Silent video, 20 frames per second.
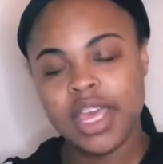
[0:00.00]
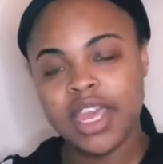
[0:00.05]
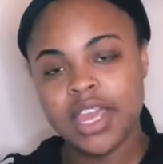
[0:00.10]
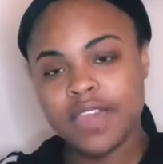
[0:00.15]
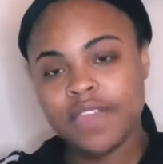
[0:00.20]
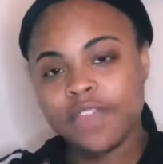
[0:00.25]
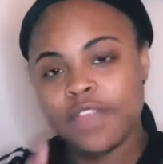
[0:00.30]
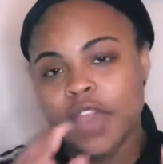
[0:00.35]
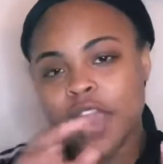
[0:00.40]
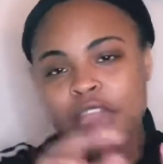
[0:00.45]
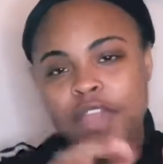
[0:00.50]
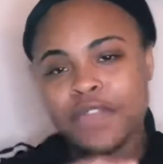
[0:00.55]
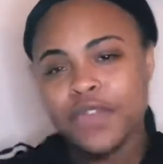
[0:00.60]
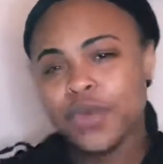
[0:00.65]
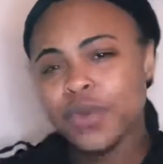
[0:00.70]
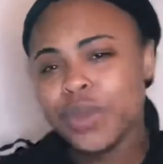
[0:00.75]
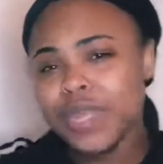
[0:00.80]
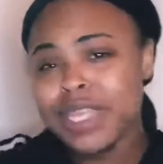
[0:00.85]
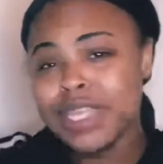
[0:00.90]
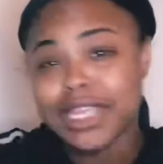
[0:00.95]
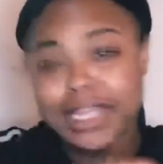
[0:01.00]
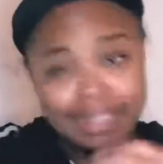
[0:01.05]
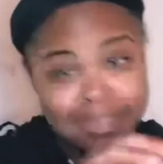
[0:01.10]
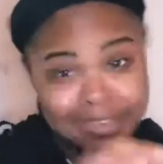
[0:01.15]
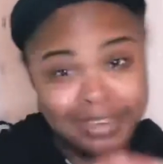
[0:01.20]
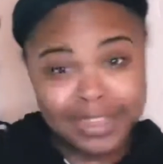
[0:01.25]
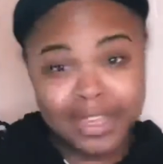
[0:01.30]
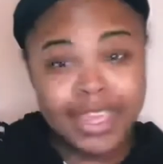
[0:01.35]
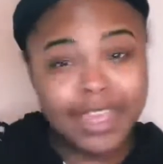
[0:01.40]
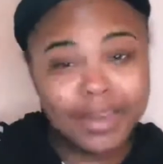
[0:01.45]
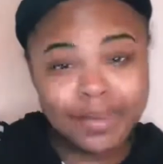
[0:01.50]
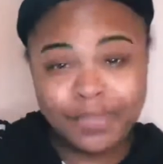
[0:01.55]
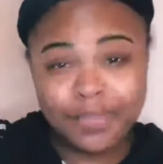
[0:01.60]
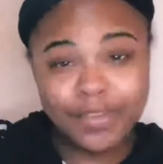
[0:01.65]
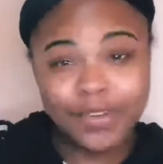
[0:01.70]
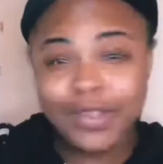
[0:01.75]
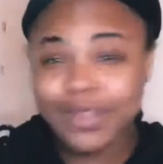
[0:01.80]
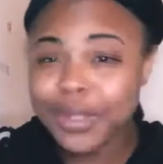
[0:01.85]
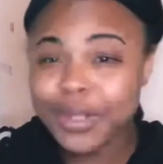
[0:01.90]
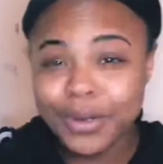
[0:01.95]
if you need to sit for
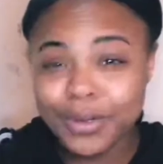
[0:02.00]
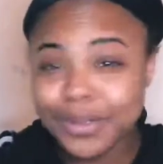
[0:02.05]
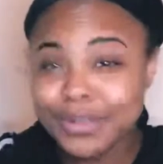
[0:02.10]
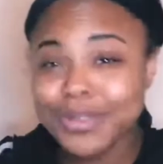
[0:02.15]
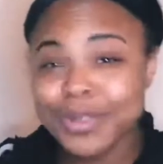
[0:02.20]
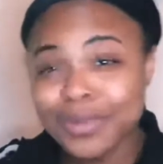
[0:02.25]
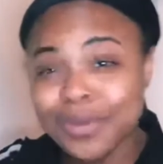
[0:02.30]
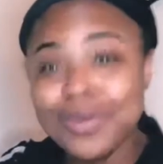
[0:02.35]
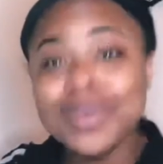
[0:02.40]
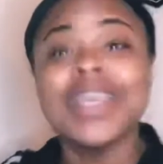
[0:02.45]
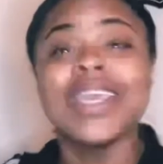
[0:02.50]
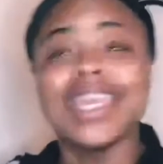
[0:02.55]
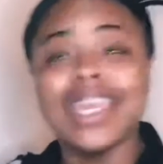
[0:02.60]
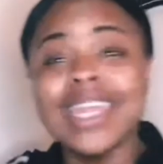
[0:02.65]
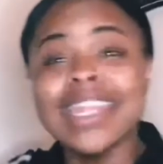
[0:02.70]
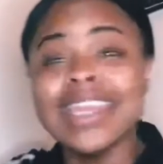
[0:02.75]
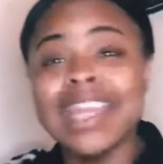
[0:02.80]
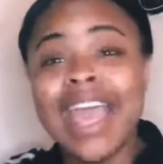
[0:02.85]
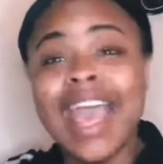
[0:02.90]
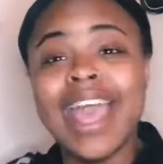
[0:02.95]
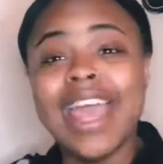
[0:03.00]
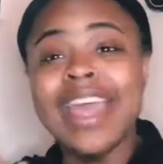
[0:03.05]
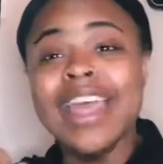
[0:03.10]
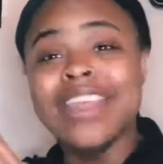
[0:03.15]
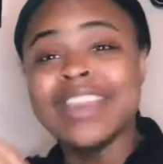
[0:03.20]
a little so you can get that